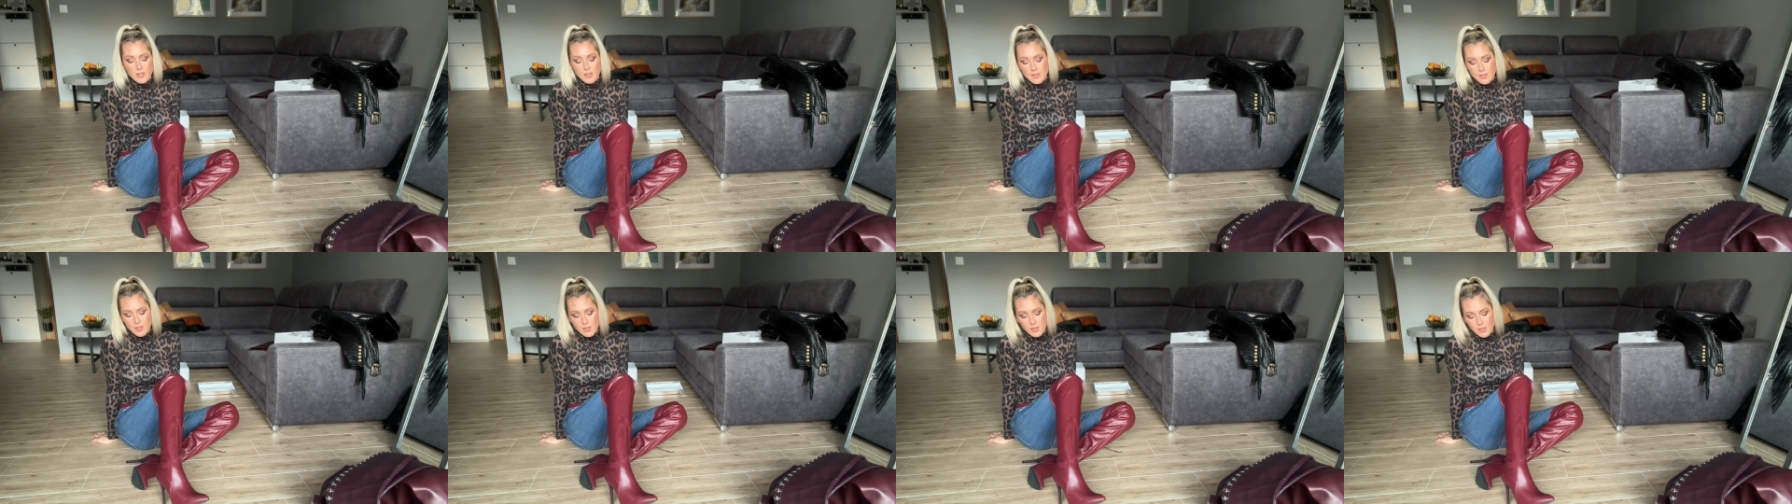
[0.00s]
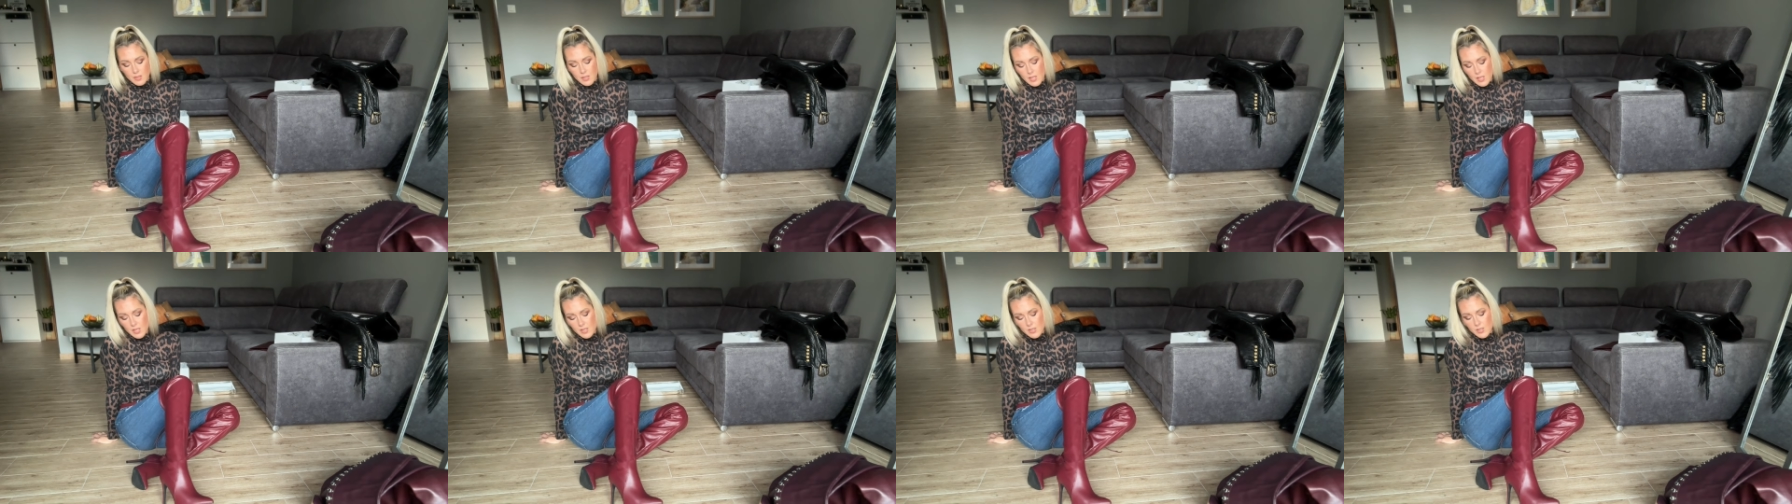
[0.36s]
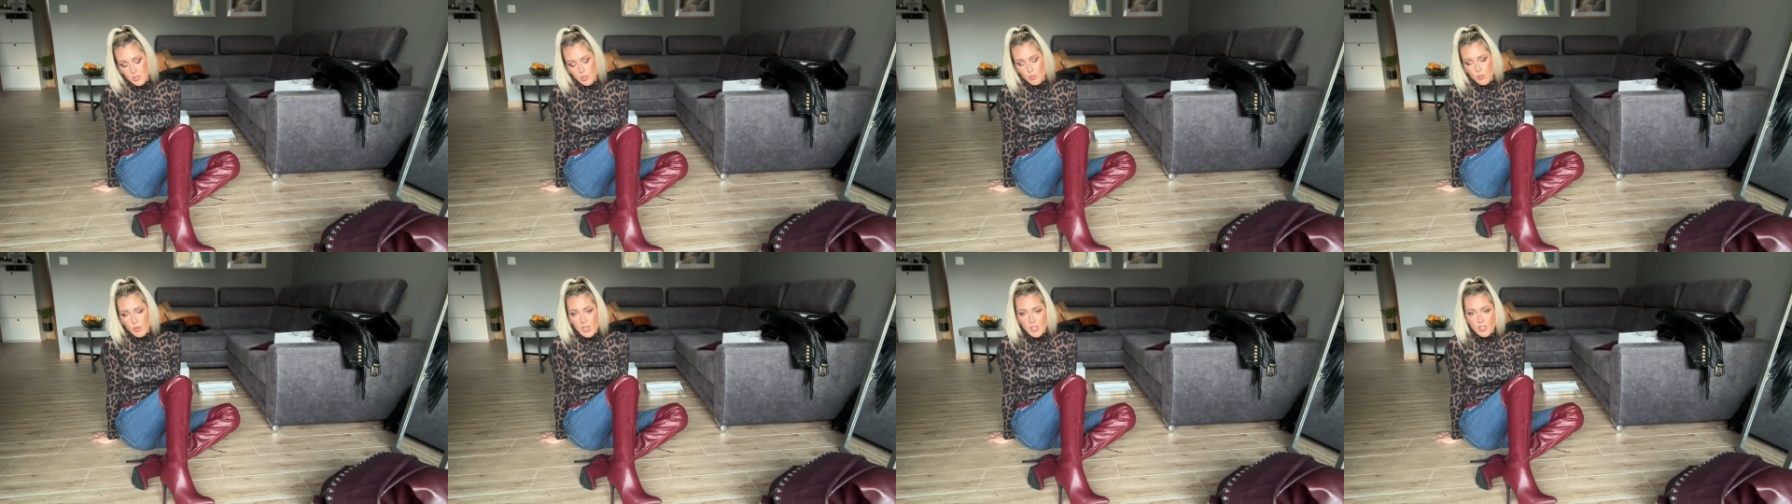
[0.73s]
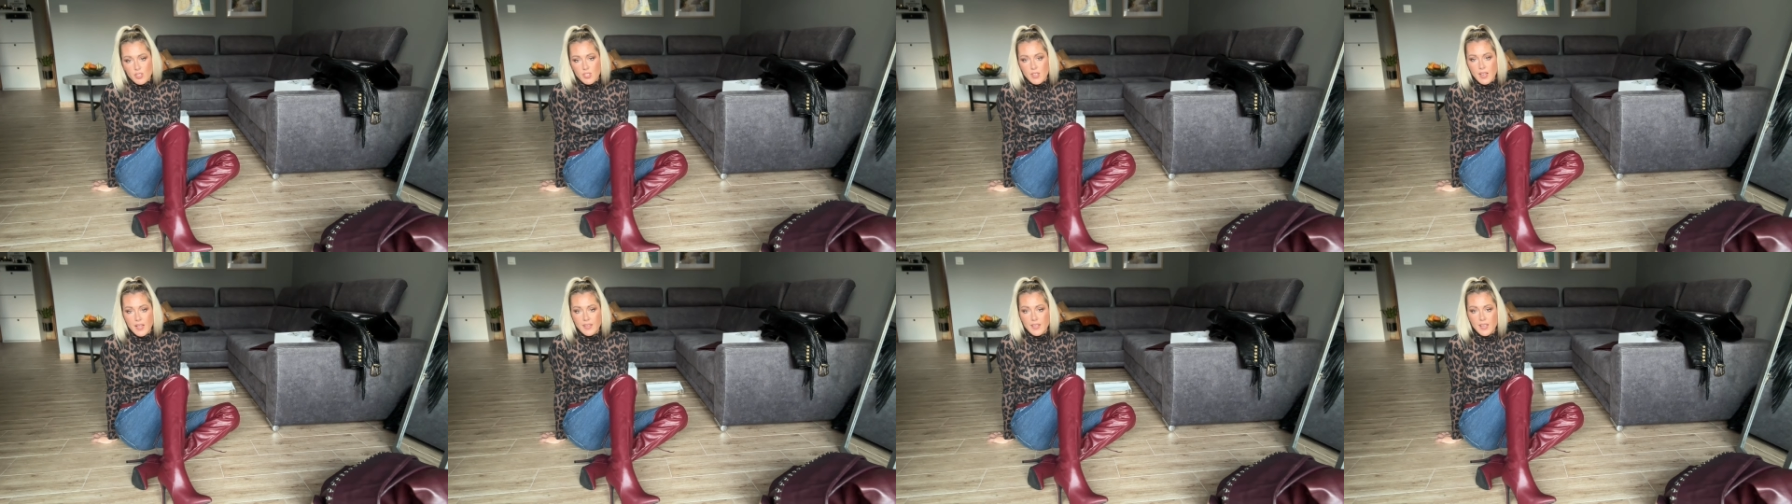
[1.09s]
this is the stretch
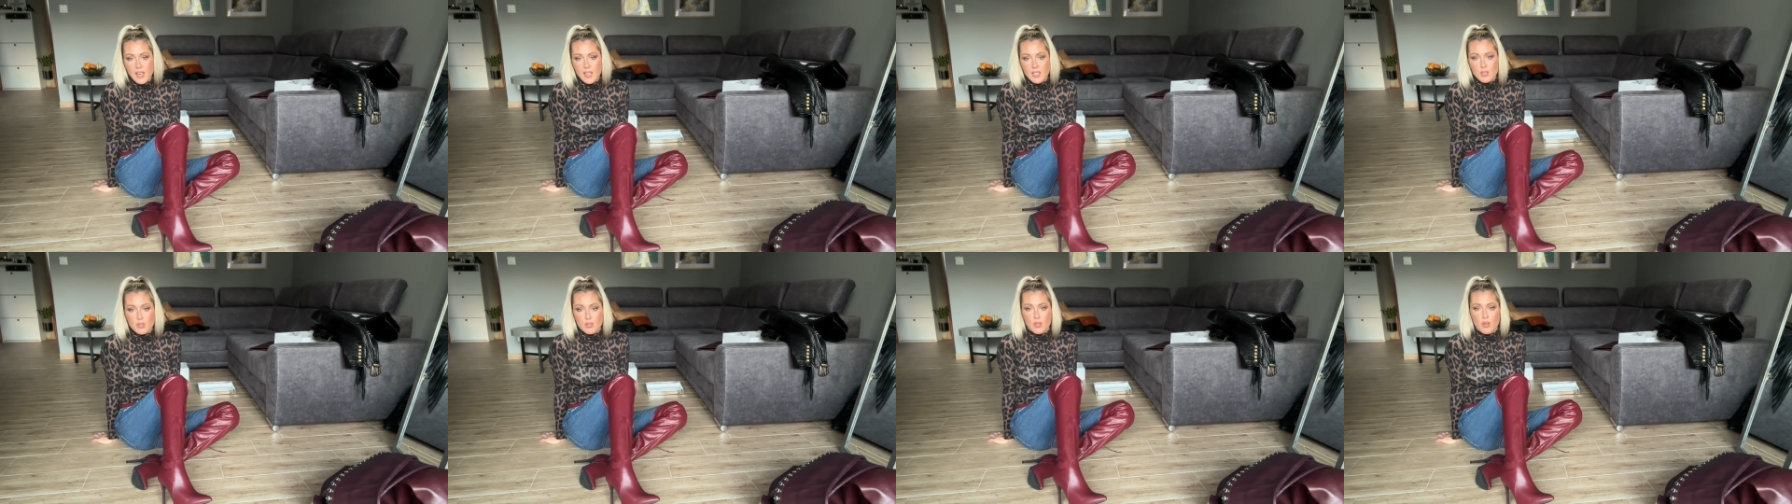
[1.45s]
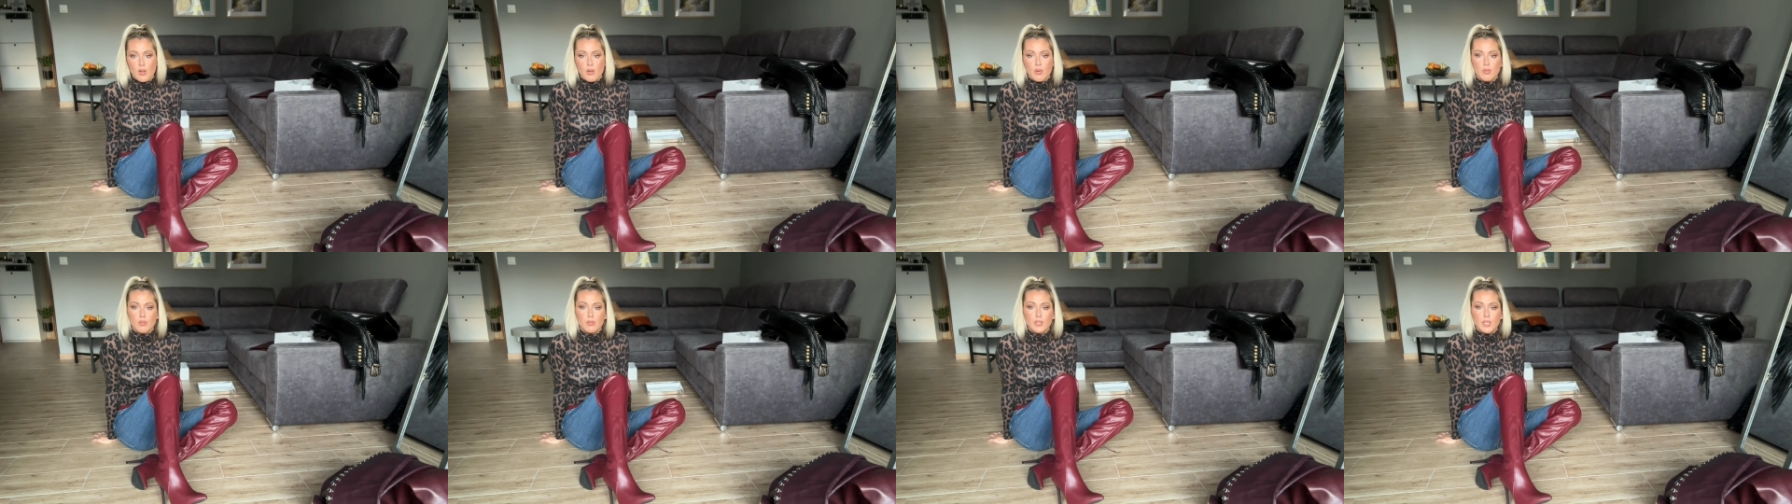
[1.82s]
leather, so